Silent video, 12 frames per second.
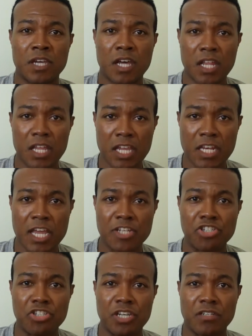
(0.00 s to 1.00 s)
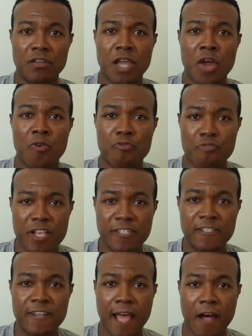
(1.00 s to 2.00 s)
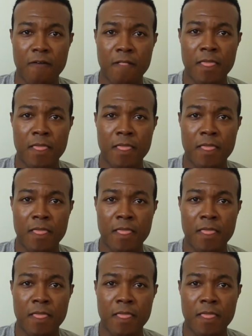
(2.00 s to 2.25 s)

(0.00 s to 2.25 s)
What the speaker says: Clean that shit. Rinse it out.